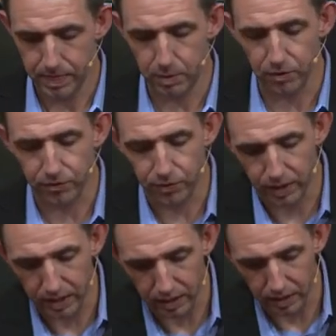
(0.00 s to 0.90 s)
They were
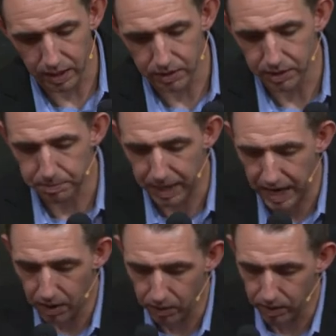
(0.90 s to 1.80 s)
freer under the
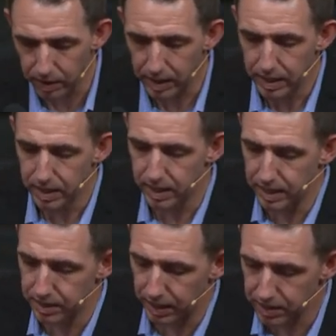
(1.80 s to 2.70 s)
power uh,
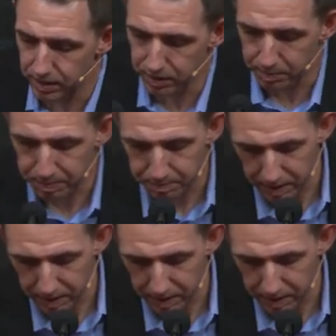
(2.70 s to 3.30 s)
and under the,